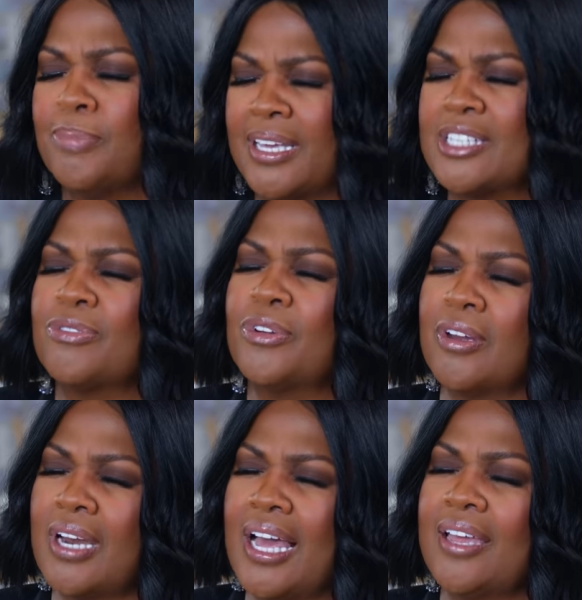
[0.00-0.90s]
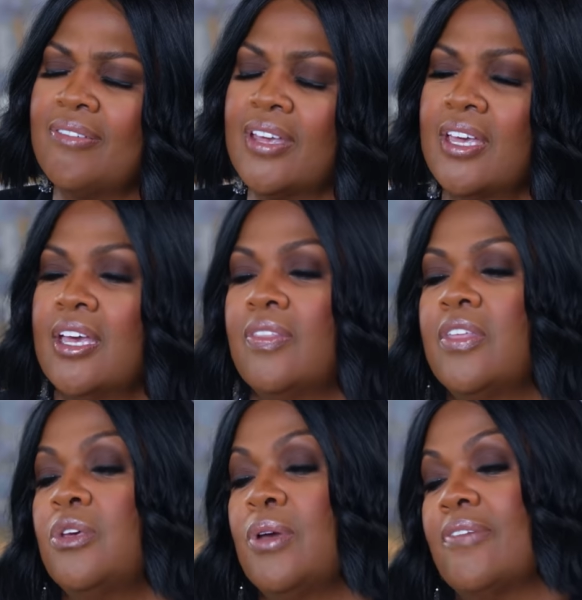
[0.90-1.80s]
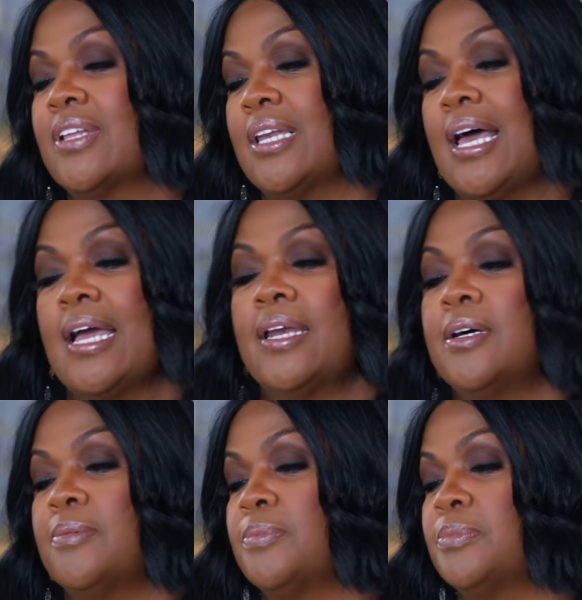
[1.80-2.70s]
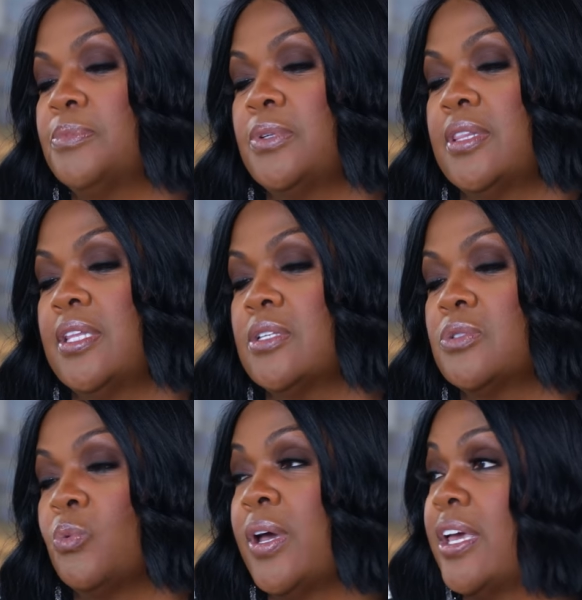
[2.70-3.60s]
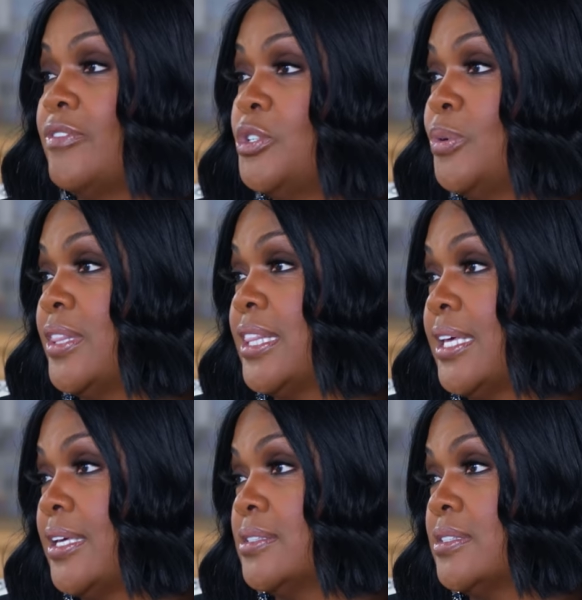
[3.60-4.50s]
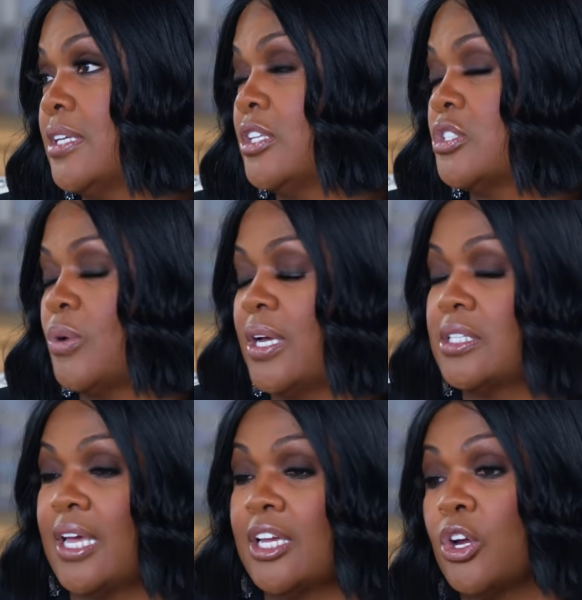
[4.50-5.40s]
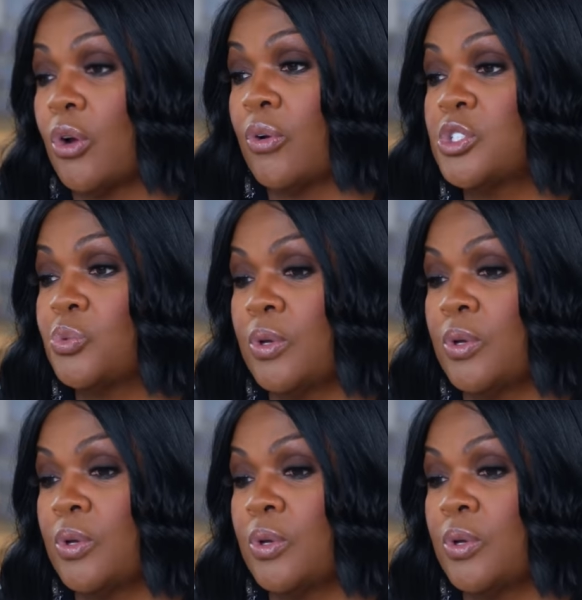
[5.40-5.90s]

best for your life, mm-hmm. then you have to line up with his way of doing things. Yeah. And so I, I encourage